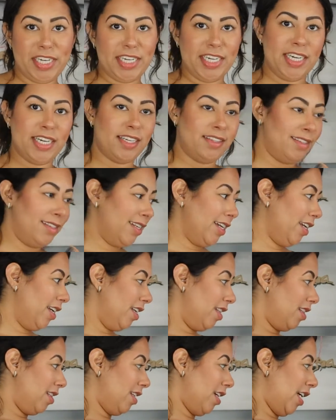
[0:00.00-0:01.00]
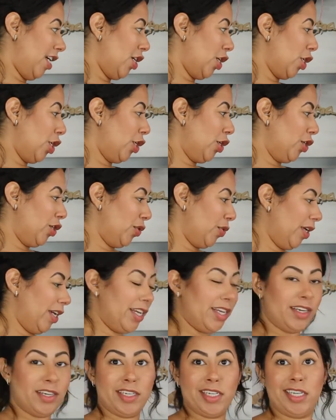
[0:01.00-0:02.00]
going to need a second layer so I
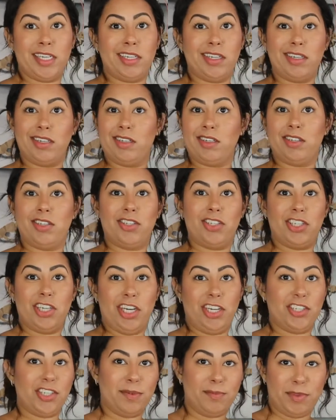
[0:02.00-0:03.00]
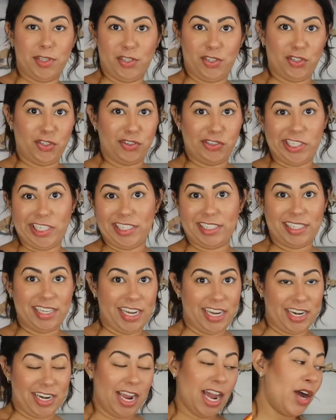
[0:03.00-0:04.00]
can change up the streaks
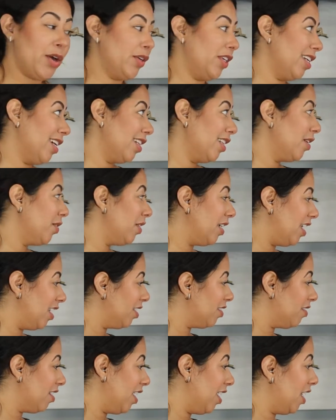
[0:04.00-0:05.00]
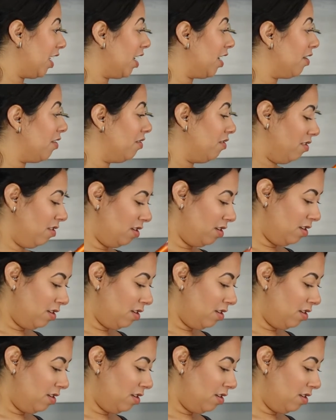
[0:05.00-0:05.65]
and how yellow it is right now.